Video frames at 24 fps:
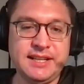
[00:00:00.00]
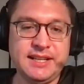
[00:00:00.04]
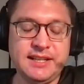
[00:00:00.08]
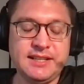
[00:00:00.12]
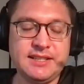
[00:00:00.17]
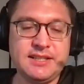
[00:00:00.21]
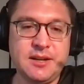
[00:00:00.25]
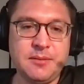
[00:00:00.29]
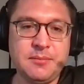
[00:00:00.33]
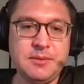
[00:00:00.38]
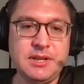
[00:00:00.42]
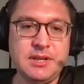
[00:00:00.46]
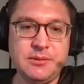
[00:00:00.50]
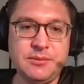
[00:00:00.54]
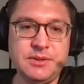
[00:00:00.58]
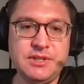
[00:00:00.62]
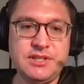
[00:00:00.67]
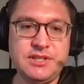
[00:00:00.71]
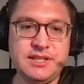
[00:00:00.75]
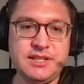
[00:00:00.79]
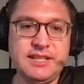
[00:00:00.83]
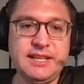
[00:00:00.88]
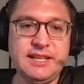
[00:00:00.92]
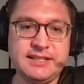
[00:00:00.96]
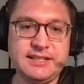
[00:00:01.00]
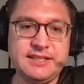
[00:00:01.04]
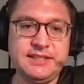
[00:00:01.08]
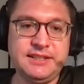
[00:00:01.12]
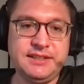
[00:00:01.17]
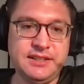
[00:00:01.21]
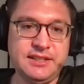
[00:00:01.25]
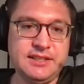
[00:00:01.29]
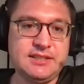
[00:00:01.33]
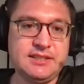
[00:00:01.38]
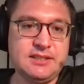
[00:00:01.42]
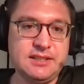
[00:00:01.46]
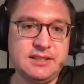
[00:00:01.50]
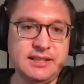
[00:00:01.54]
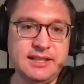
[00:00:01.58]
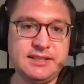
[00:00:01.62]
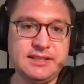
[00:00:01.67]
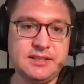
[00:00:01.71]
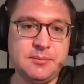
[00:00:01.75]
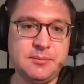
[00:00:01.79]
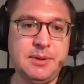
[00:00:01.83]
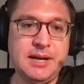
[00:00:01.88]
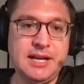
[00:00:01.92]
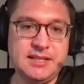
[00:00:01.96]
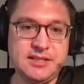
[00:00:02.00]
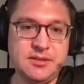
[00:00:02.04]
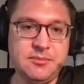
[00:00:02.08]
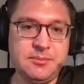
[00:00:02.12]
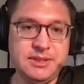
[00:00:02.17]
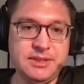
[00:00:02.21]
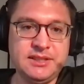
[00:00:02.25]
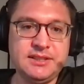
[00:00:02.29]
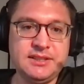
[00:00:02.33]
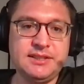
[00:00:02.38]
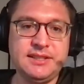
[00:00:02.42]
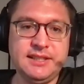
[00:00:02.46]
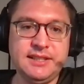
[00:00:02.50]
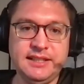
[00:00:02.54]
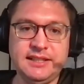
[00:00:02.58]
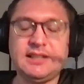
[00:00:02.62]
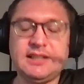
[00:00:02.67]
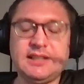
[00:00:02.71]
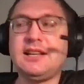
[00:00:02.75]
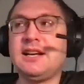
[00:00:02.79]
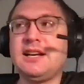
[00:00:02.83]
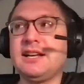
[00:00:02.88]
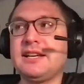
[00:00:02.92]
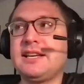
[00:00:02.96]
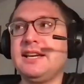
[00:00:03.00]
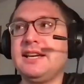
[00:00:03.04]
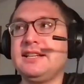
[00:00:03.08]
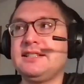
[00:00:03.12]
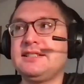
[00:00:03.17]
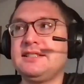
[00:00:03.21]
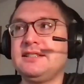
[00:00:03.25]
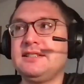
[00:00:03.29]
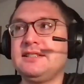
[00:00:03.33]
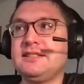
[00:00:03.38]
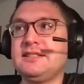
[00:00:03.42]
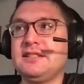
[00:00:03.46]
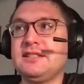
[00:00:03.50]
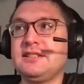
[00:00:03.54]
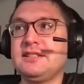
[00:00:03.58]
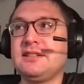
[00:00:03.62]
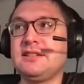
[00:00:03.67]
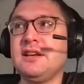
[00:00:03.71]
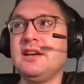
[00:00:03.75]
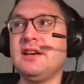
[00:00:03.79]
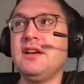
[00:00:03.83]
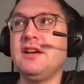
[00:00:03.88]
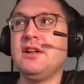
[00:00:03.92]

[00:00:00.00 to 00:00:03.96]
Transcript: And it's something we should take seriously as a possibility in a lot of cases, is